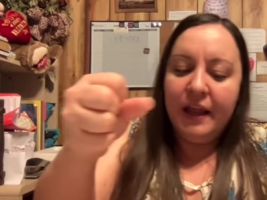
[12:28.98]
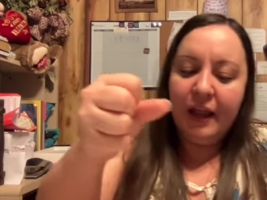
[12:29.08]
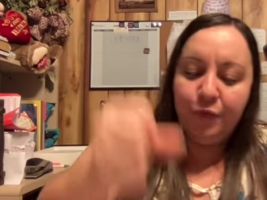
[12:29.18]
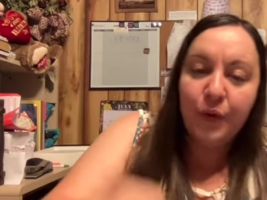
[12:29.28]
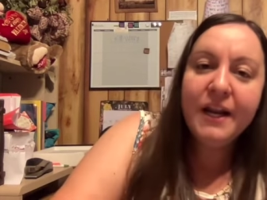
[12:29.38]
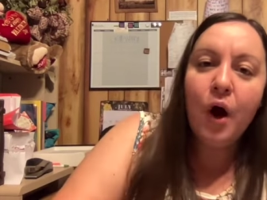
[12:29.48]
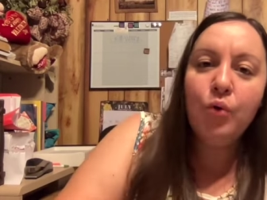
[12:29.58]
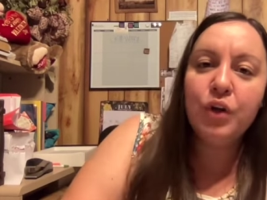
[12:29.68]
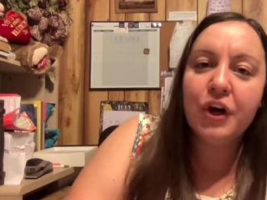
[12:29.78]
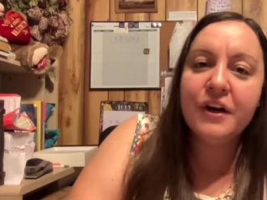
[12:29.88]
if we
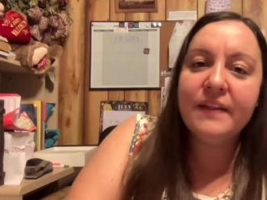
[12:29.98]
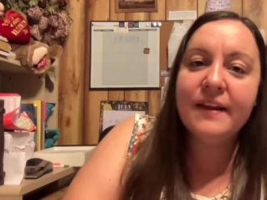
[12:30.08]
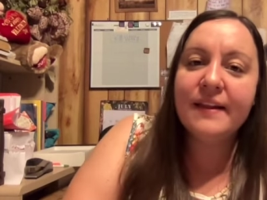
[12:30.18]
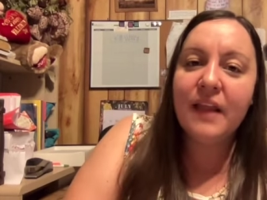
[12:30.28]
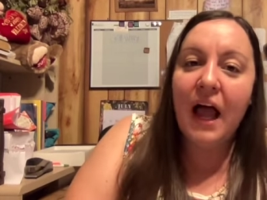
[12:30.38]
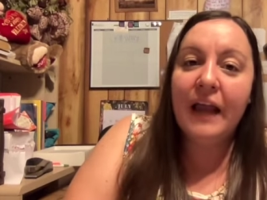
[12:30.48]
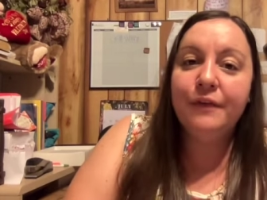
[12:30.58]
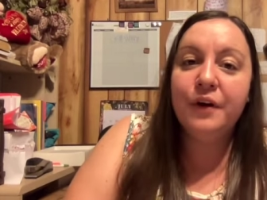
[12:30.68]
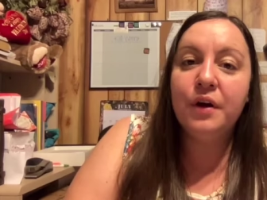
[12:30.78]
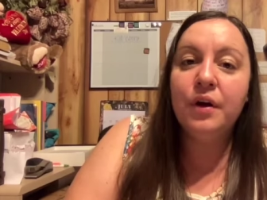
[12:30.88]
don't learn in this
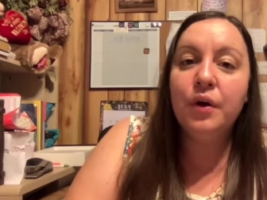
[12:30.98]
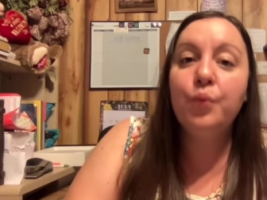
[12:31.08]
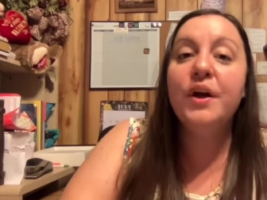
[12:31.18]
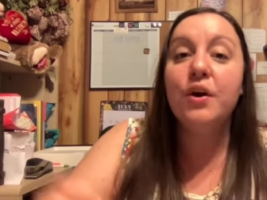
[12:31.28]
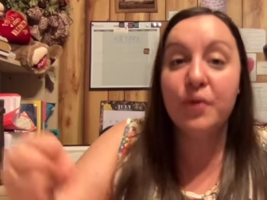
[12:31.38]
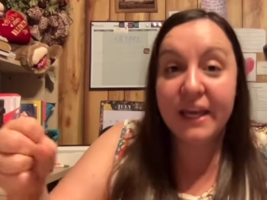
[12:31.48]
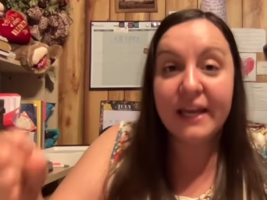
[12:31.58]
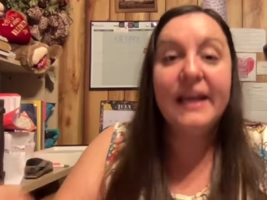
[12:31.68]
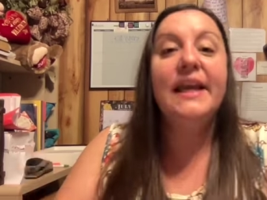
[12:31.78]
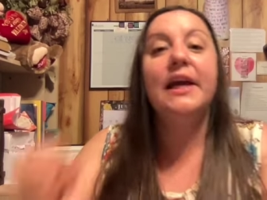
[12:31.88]
life, we're going to
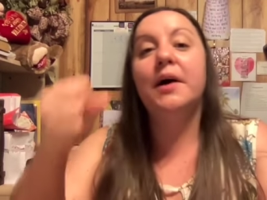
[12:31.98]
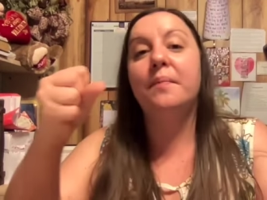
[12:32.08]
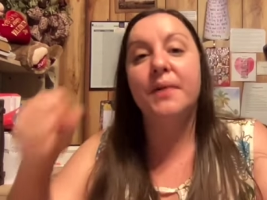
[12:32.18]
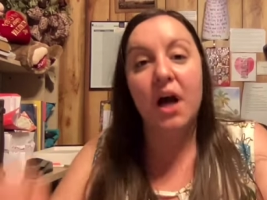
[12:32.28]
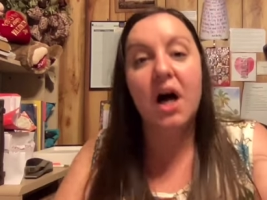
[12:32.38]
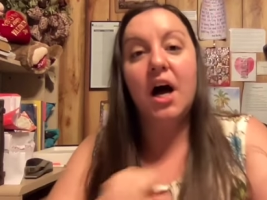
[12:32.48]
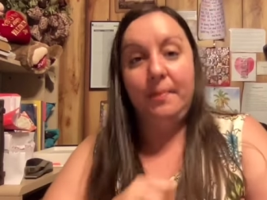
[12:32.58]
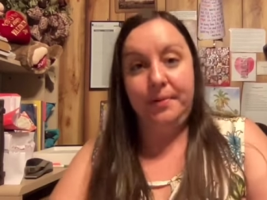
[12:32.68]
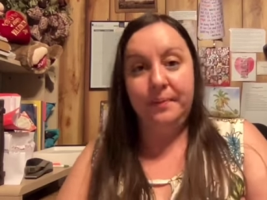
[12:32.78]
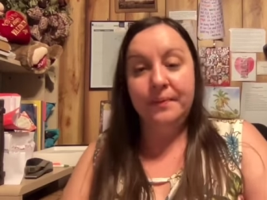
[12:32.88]
get hemmed
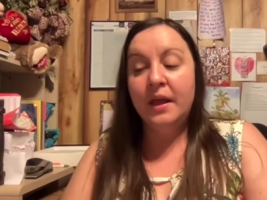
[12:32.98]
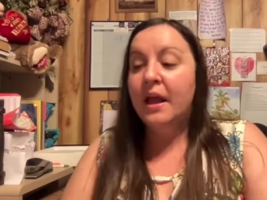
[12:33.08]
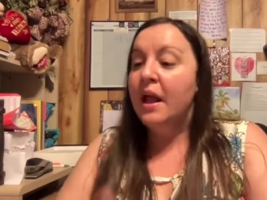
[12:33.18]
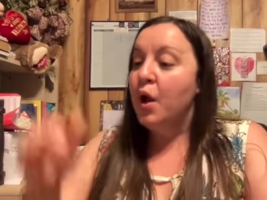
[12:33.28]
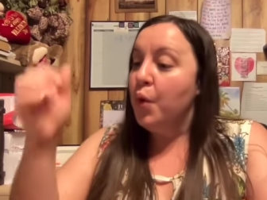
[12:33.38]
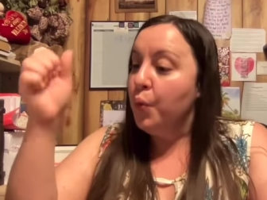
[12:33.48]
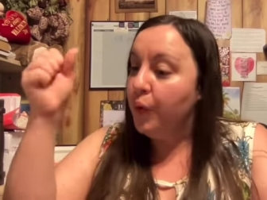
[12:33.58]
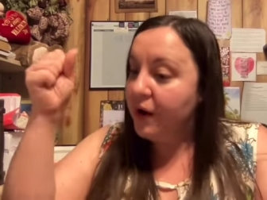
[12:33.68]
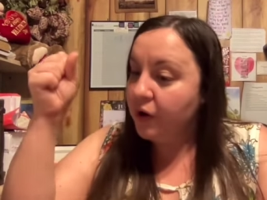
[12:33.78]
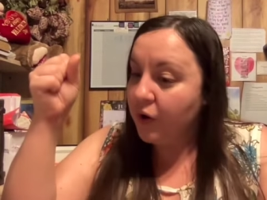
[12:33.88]
up
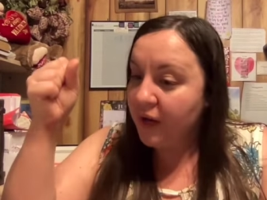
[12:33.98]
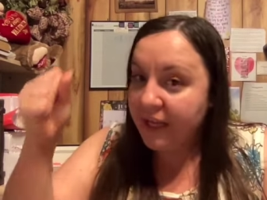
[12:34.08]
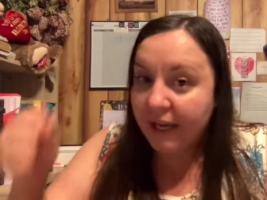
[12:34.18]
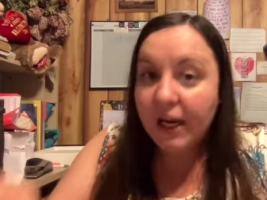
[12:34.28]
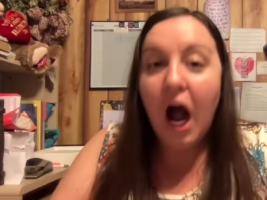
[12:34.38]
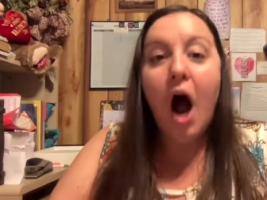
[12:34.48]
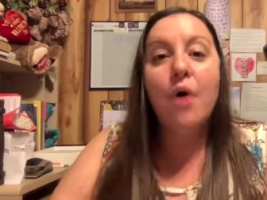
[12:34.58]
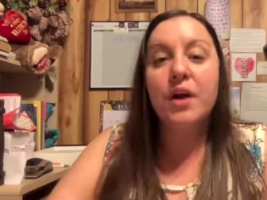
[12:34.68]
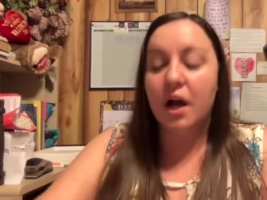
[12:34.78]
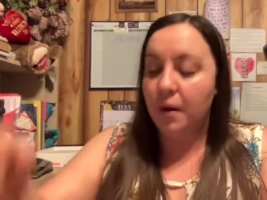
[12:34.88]
we are going to get
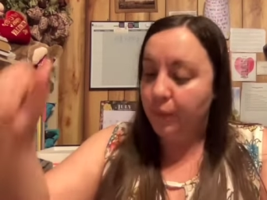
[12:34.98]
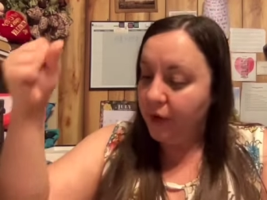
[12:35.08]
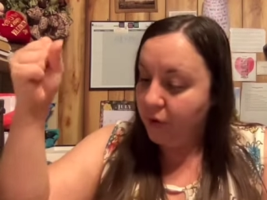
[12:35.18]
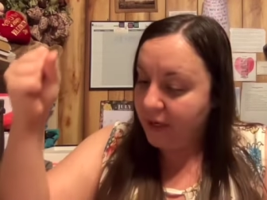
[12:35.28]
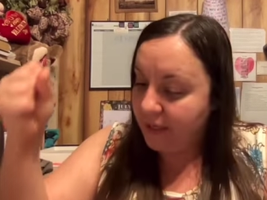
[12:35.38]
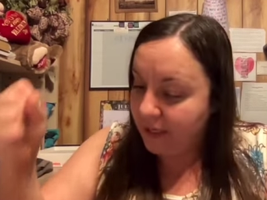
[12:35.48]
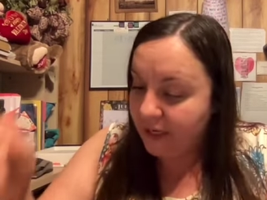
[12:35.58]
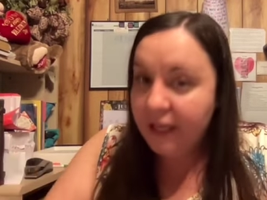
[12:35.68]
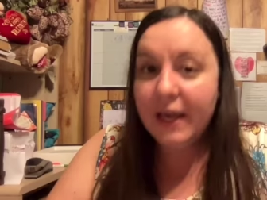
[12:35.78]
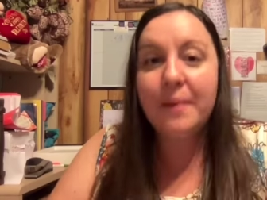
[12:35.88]
caught up. We're going to get
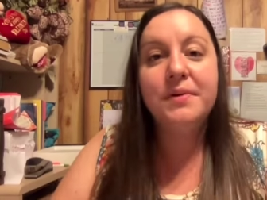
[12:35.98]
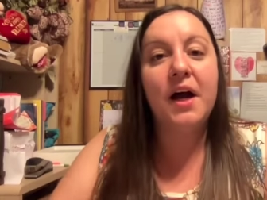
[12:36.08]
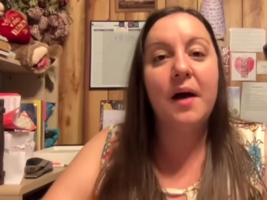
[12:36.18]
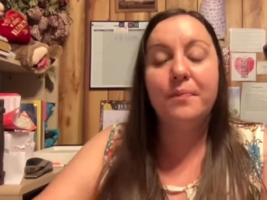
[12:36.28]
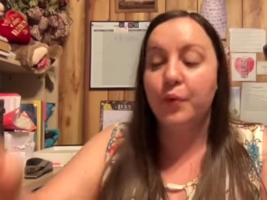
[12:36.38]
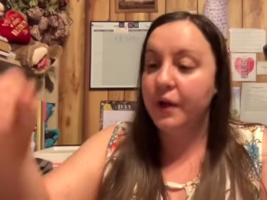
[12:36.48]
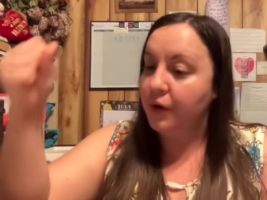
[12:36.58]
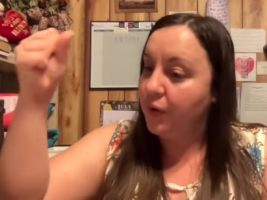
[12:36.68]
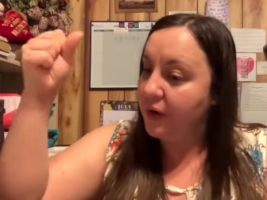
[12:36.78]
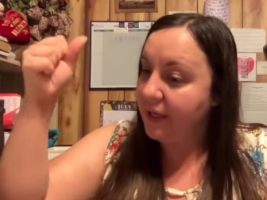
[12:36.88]
hemmed up. We are
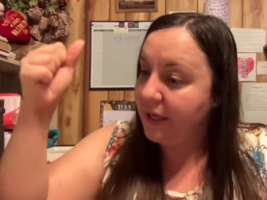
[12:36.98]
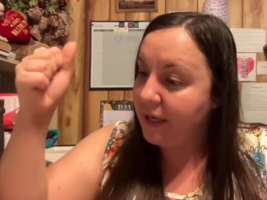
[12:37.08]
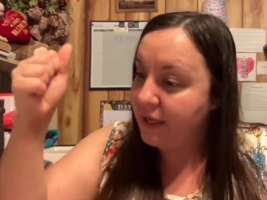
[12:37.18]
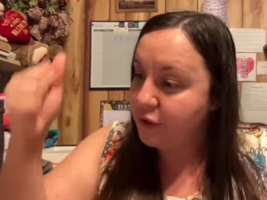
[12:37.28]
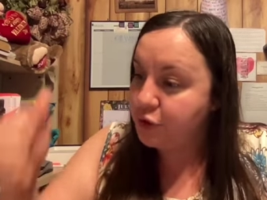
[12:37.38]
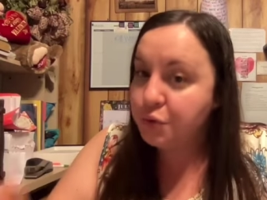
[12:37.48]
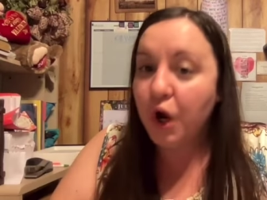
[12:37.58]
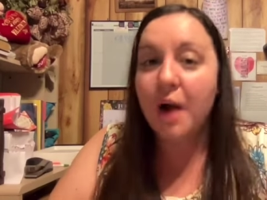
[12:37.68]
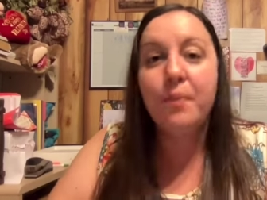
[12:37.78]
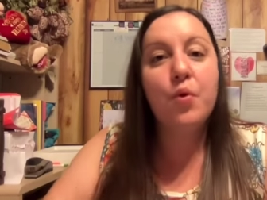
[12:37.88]
going to get in
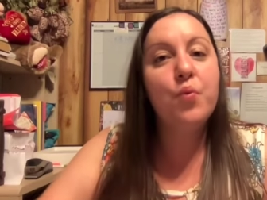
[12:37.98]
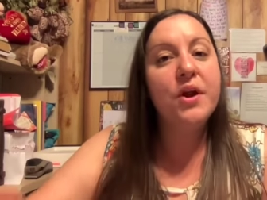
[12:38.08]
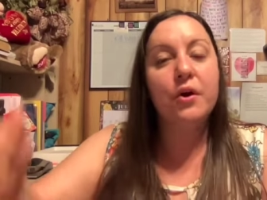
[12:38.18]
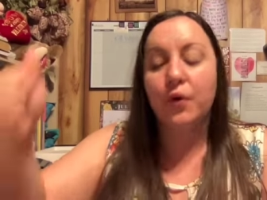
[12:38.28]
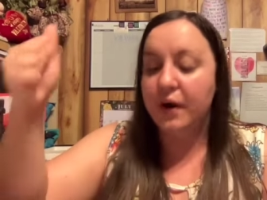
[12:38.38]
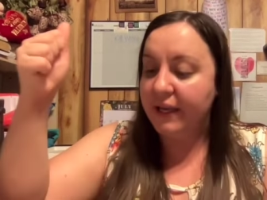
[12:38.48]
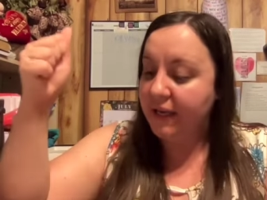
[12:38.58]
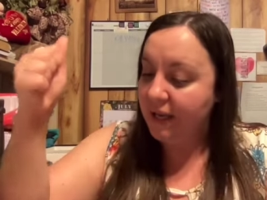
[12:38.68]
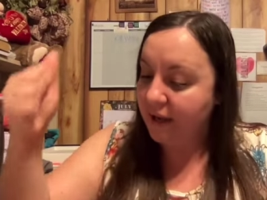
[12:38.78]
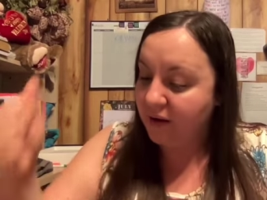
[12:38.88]
trouble. We are going to
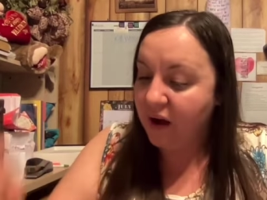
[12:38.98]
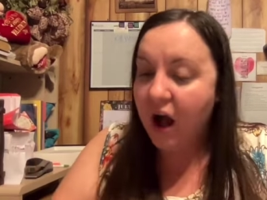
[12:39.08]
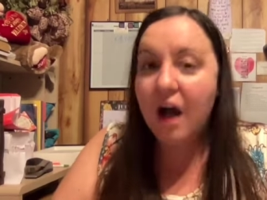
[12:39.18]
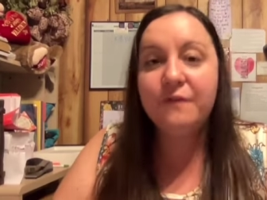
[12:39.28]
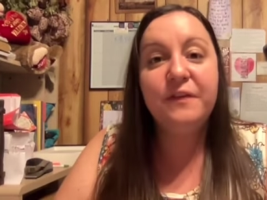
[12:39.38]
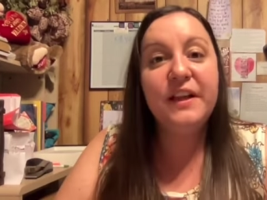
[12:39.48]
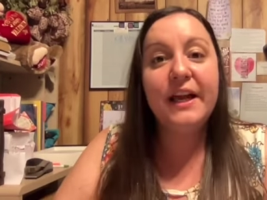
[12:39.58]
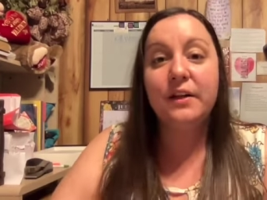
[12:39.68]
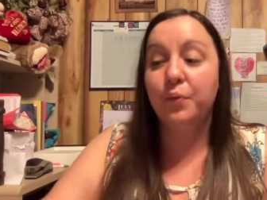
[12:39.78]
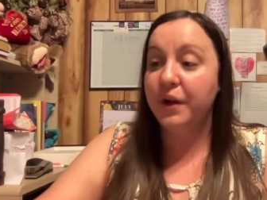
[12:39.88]
get in
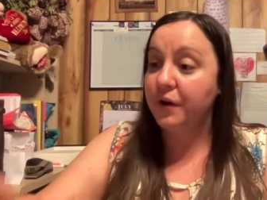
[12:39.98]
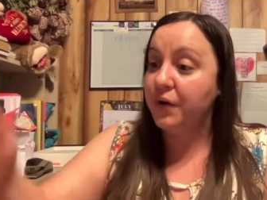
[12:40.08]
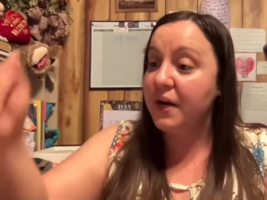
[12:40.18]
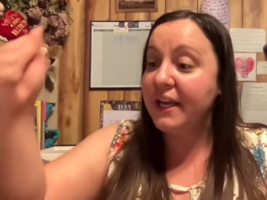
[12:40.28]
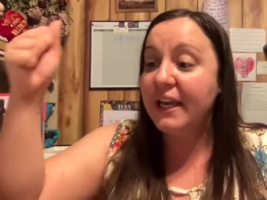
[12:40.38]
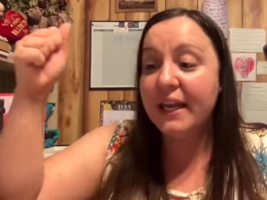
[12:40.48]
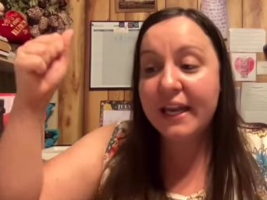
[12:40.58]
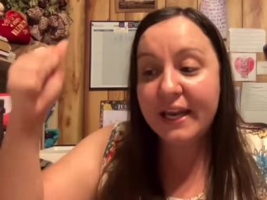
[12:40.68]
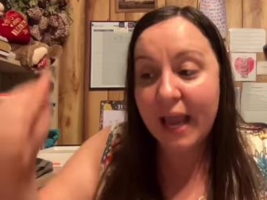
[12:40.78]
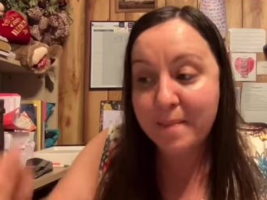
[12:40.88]
conflict. We are going to get
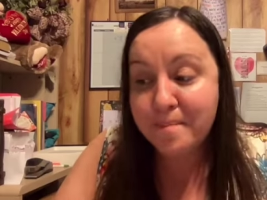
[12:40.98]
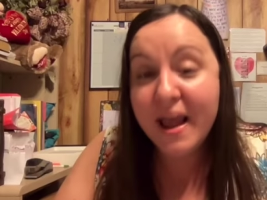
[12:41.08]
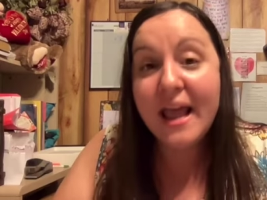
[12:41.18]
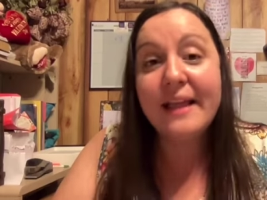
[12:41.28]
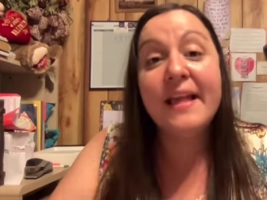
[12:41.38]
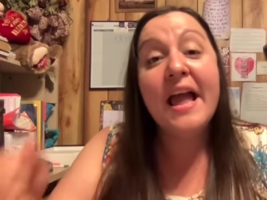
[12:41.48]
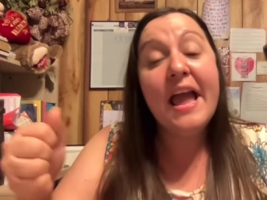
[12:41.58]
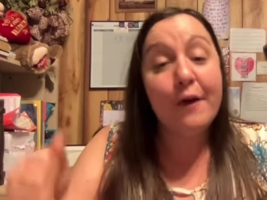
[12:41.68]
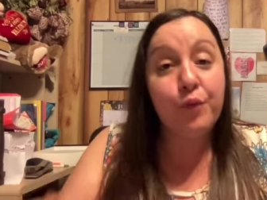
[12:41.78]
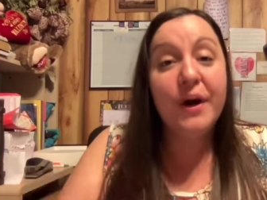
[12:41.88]
in a mess
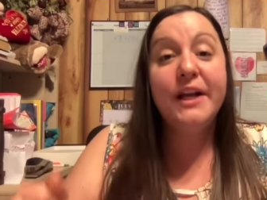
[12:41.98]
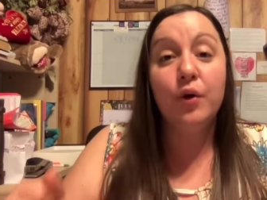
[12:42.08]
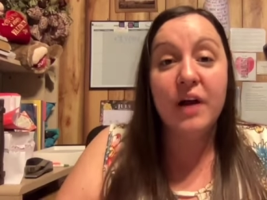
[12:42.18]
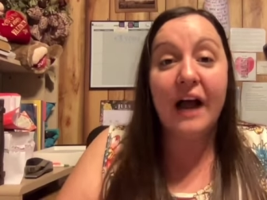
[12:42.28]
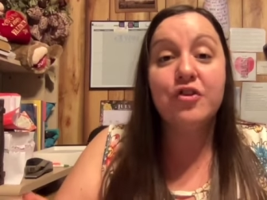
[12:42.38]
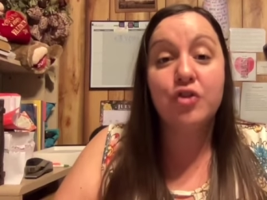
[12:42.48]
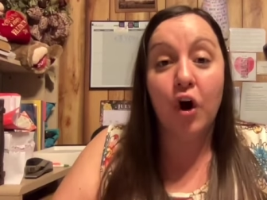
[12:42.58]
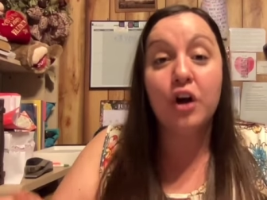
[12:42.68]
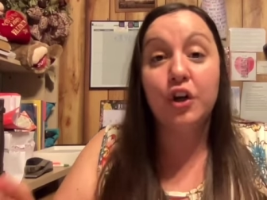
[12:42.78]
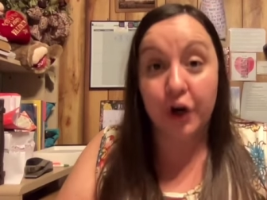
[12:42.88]
if we do not
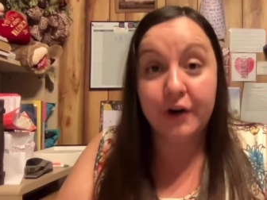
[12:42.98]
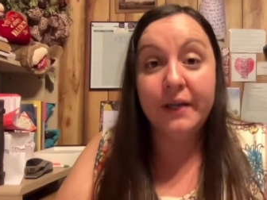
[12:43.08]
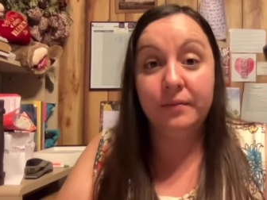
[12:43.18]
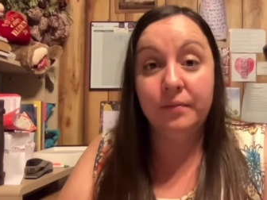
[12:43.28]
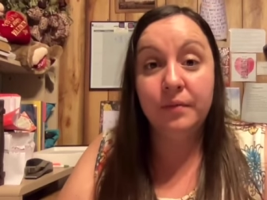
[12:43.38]
start learning.